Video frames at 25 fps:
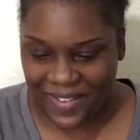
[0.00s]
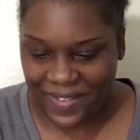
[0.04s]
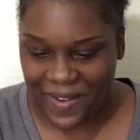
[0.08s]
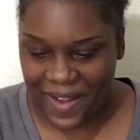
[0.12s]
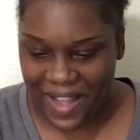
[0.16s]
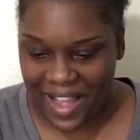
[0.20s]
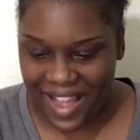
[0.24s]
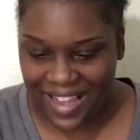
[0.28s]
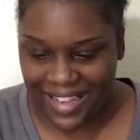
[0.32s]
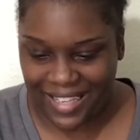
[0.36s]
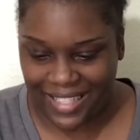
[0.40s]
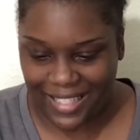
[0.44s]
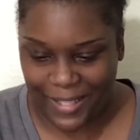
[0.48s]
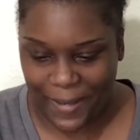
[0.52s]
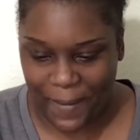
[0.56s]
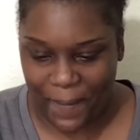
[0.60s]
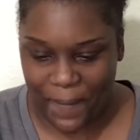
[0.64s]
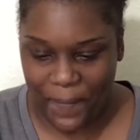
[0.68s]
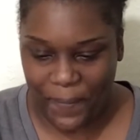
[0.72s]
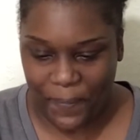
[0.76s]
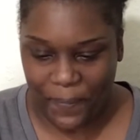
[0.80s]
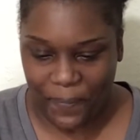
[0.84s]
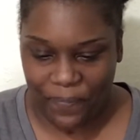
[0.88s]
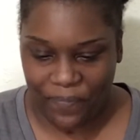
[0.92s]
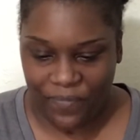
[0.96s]
you guys.
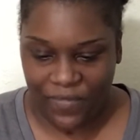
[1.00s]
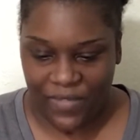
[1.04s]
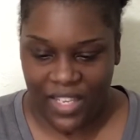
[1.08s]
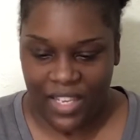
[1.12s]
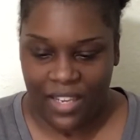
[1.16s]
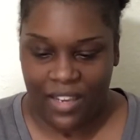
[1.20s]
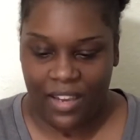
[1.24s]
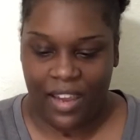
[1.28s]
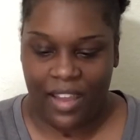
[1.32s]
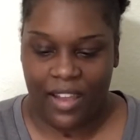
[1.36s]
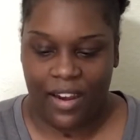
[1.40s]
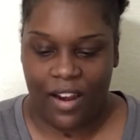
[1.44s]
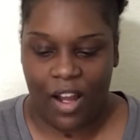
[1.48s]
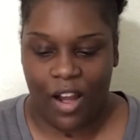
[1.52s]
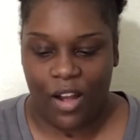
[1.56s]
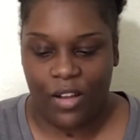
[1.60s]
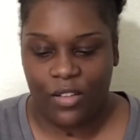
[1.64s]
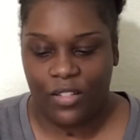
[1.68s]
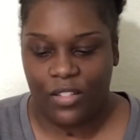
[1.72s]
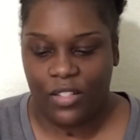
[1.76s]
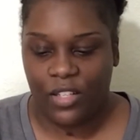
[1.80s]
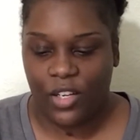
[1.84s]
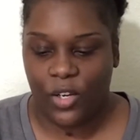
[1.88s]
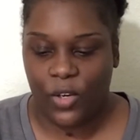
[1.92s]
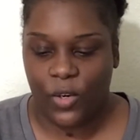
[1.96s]
And
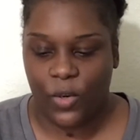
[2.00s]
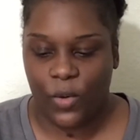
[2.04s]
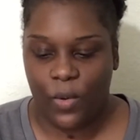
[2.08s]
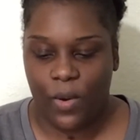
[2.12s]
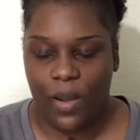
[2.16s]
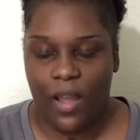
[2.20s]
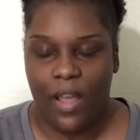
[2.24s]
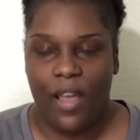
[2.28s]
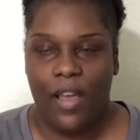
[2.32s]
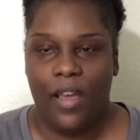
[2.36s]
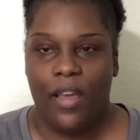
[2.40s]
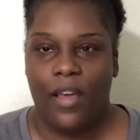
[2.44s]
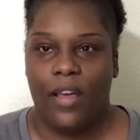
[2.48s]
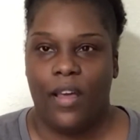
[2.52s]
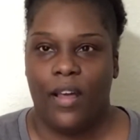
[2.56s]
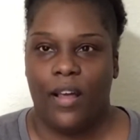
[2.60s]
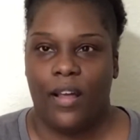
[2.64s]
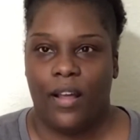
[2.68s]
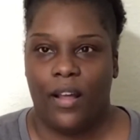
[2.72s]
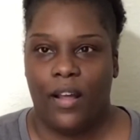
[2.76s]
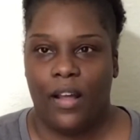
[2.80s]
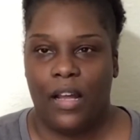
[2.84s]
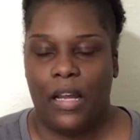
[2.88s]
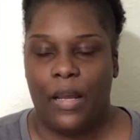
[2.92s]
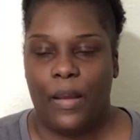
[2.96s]
also,
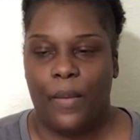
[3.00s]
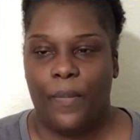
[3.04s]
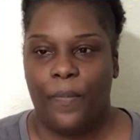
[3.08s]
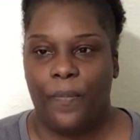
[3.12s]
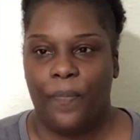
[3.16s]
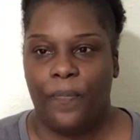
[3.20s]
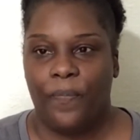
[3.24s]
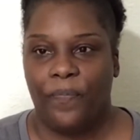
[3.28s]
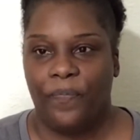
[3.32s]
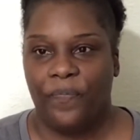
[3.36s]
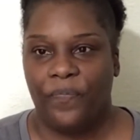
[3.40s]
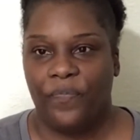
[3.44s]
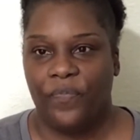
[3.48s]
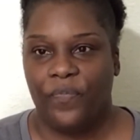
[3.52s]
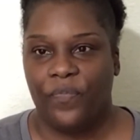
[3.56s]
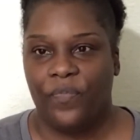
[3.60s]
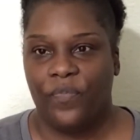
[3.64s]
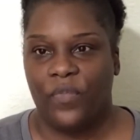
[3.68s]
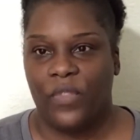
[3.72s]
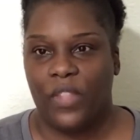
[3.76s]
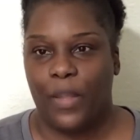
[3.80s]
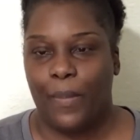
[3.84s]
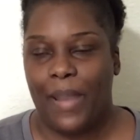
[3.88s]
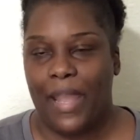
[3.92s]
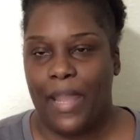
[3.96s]
um,
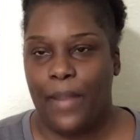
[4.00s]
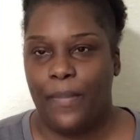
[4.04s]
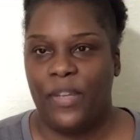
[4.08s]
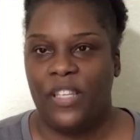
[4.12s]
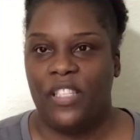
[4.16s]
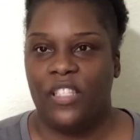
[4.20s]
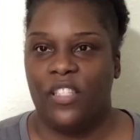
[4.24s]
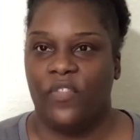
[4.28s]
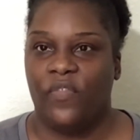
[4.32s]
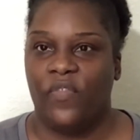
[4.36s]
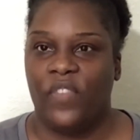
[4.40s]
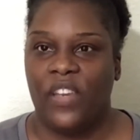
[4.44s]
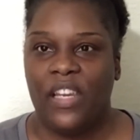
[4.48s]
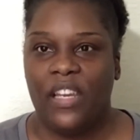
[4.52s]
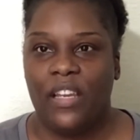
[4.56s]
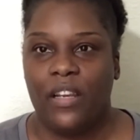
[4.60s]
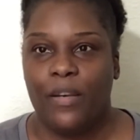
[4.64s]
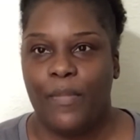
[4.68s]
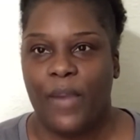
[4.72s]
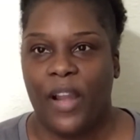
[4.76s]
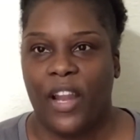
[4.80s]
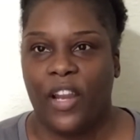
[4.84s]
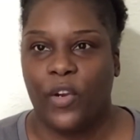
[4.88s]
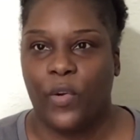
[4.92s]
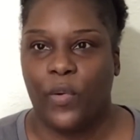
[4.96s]
the babies feed
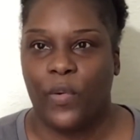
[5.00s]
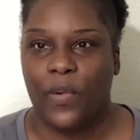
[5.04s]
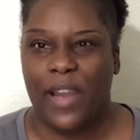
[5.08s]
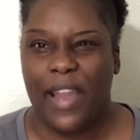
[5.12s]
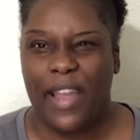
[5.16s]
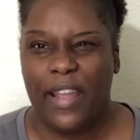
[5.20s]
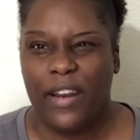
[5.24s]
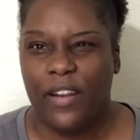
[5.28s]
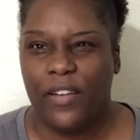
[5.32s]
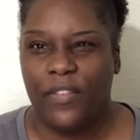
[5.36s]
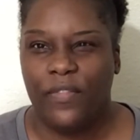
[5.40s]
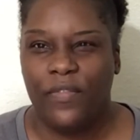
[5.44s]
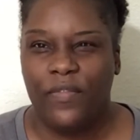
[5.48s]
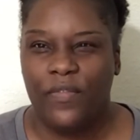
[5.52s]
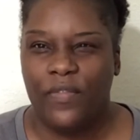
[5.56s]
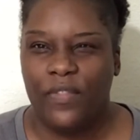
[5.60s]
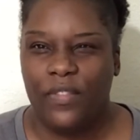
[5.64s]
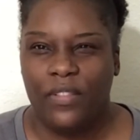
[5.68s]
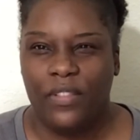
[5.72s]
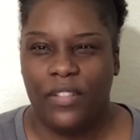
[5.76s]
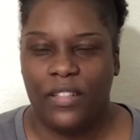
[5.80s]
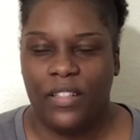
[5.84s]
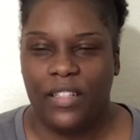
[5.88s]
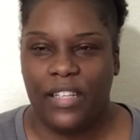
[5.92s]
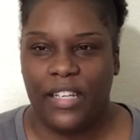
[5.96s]
my creative
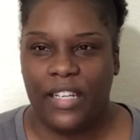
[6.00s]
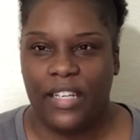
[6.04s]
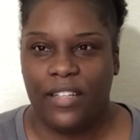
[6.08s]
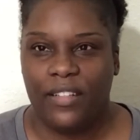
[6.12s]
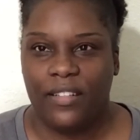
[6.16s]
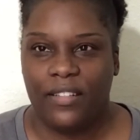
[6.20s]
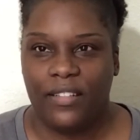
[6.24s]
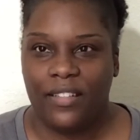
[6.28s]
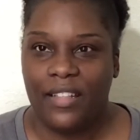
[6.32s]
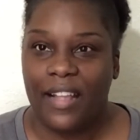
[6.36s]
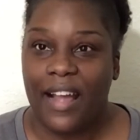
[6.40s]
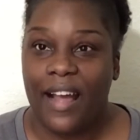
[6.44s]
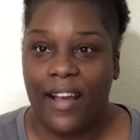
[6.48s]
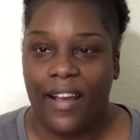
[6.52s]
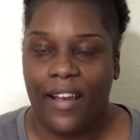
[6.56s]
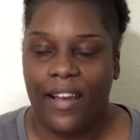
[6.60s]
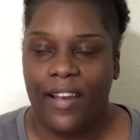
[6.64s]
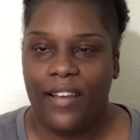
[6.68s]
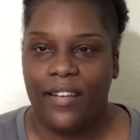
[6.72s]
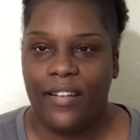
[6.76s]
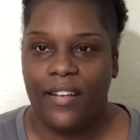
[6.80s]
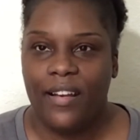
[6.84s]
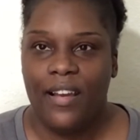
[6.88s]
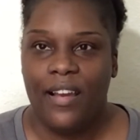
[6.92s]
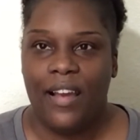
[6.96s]

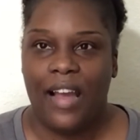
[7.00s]
side.